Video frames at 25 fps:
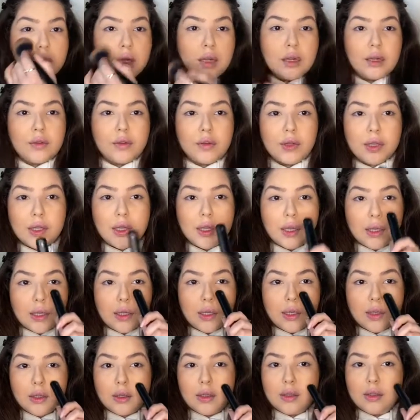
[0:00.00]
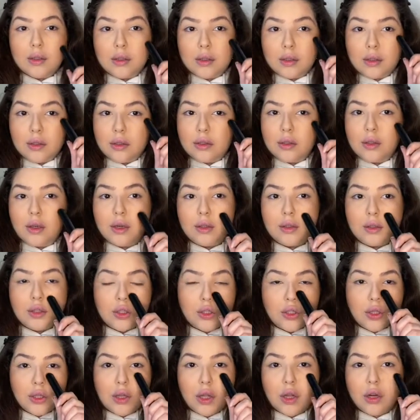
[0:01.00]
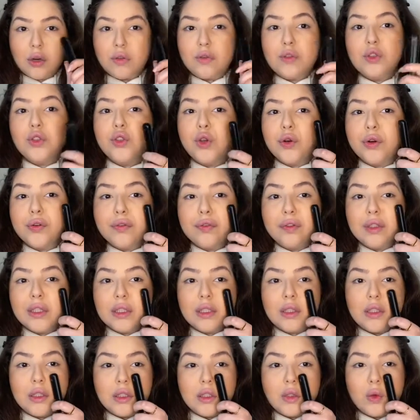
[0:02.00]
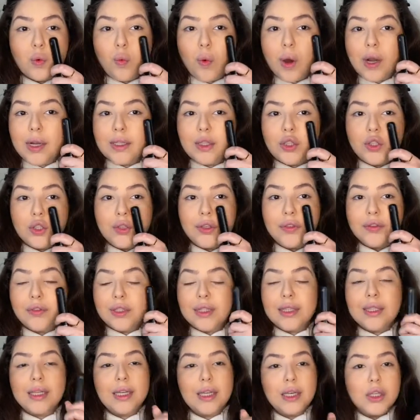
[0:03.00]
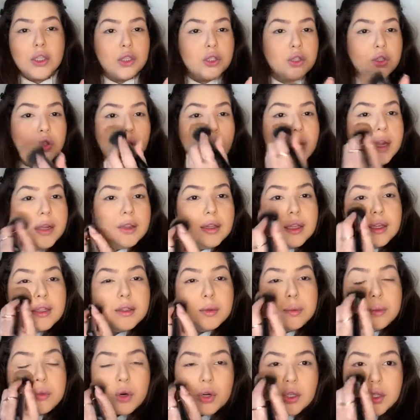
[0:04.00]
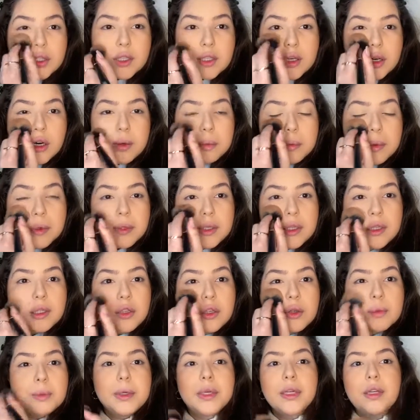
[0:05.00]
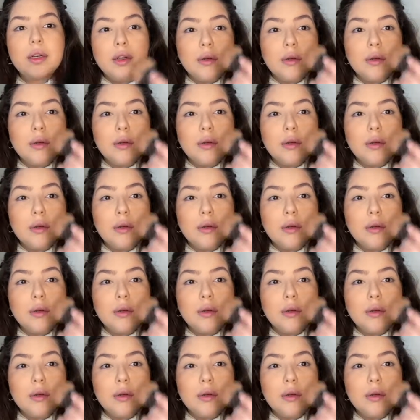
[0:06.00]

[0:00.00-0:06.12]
I feel like there's a lot of surface, white surface here, so I like to bronze it up a little bit.